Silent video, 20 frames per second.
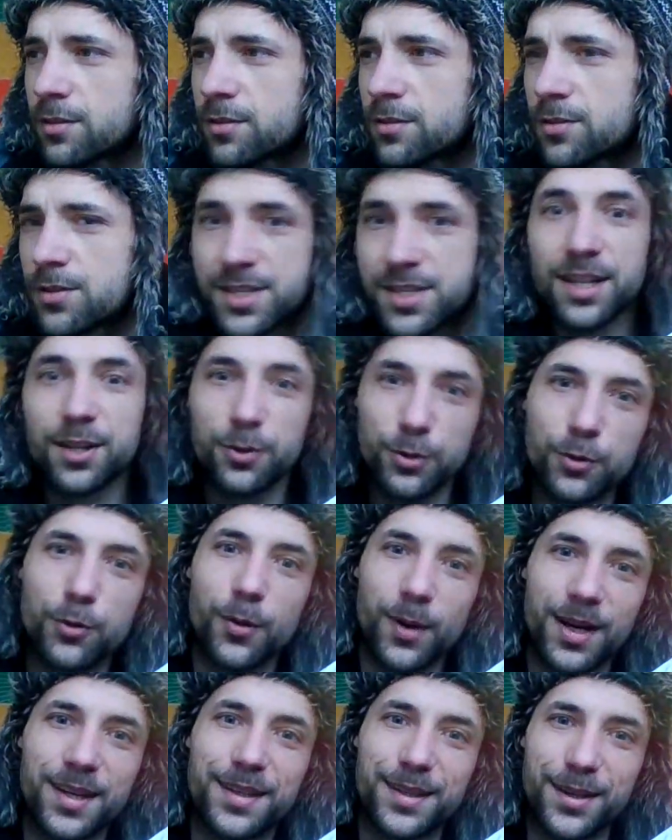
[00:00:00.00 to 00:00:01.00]
Still
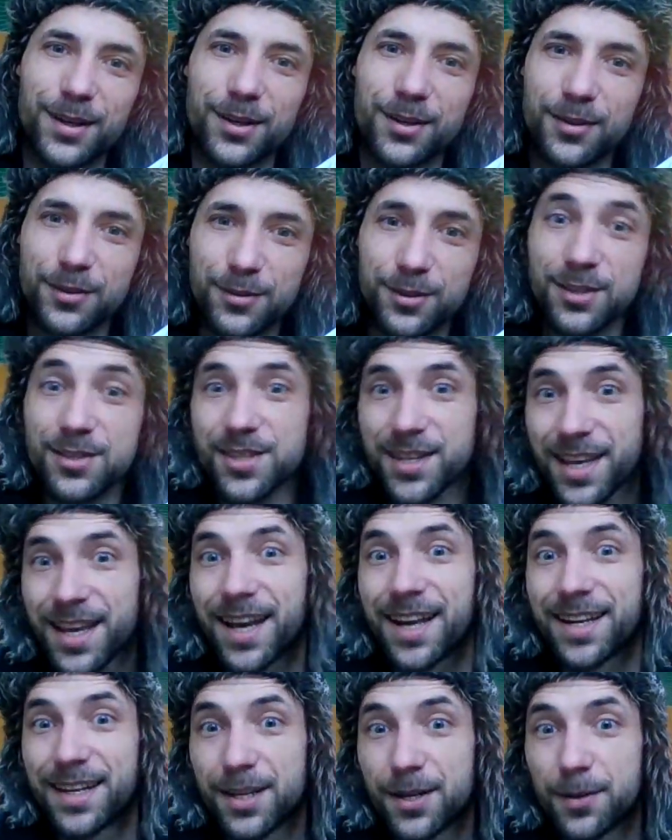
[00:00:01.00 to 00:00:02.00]
no idea, because it
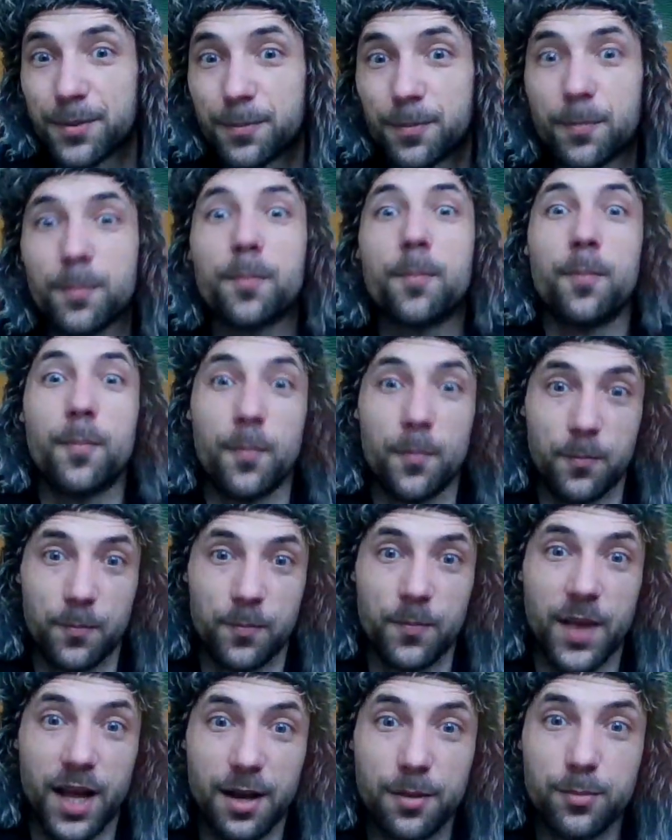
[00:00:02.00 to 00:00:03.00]
can't
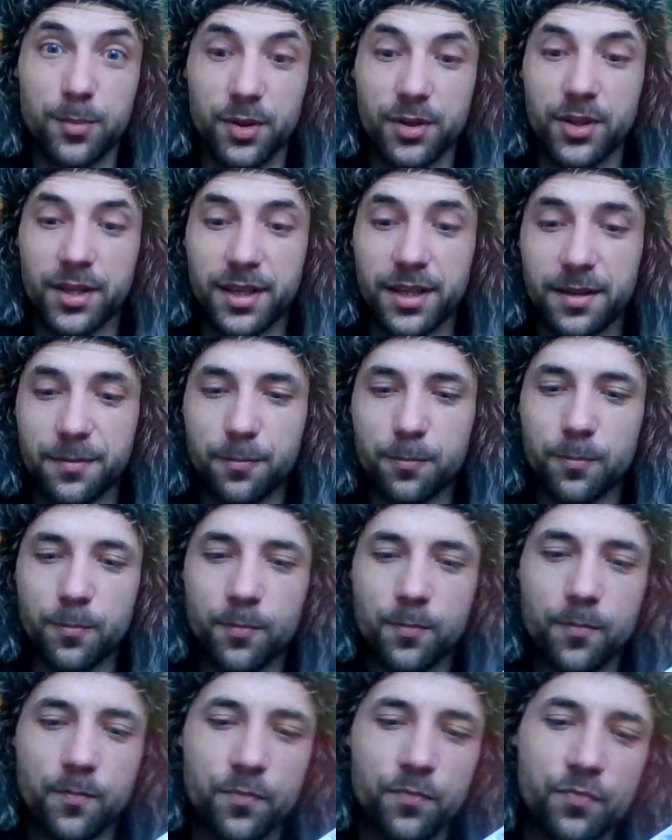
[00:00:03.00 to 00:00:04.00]
ambulate.
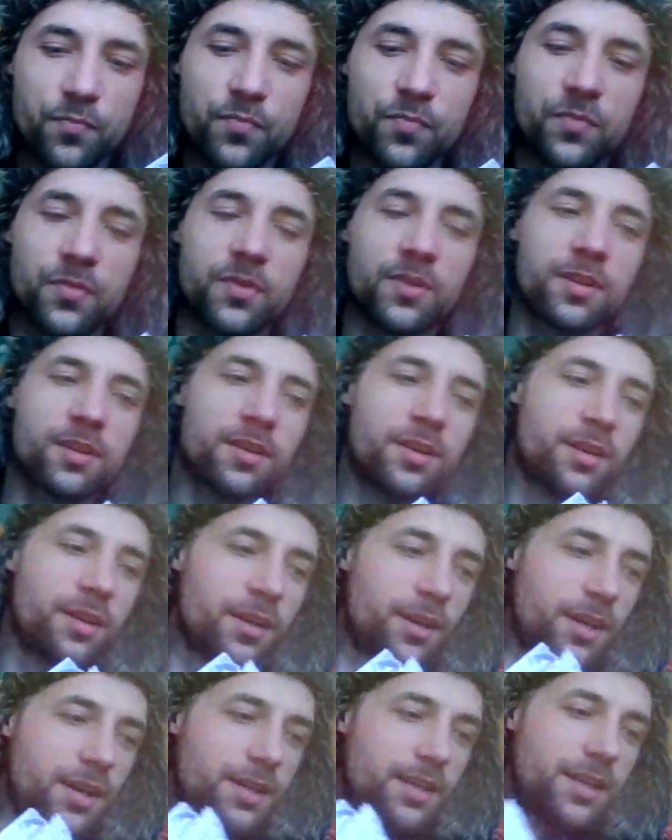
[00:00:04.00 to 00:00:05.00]

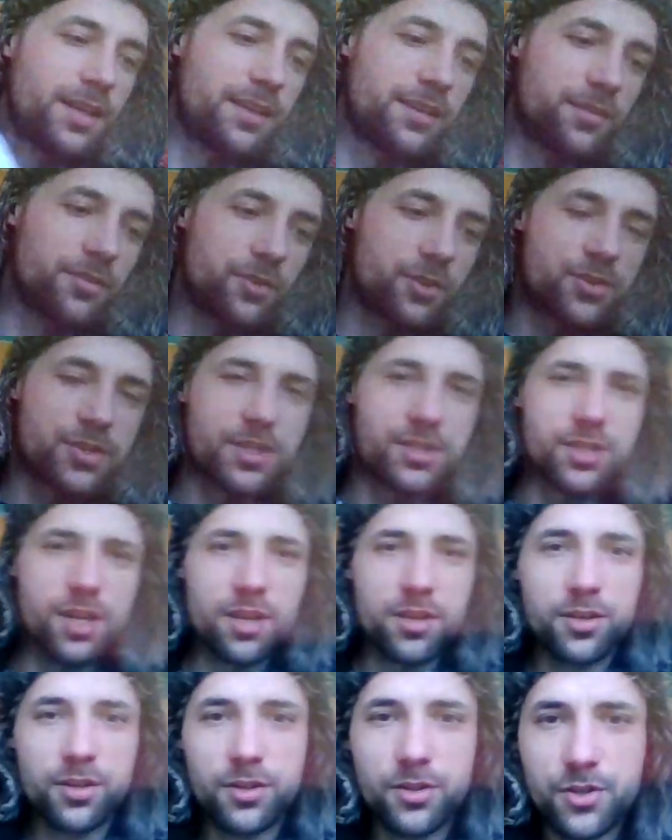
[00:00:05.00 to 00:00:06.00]
And then there's this
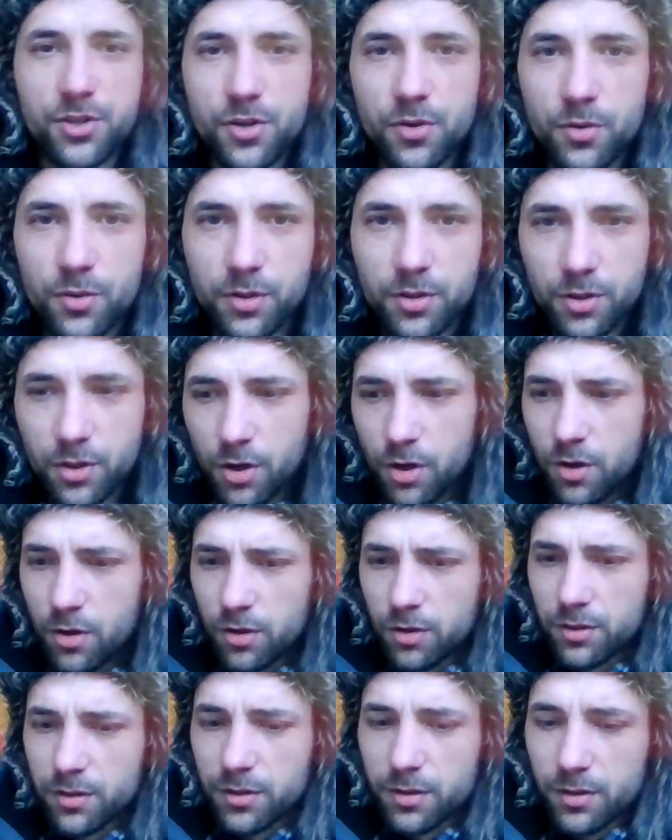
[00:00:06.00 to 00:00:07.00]
other joke
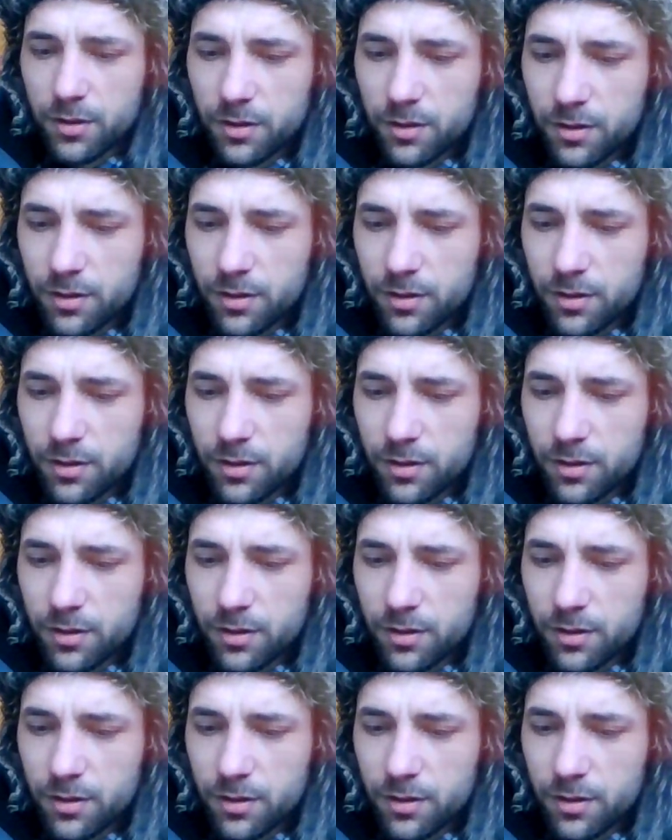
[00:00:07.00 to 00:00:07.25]
called,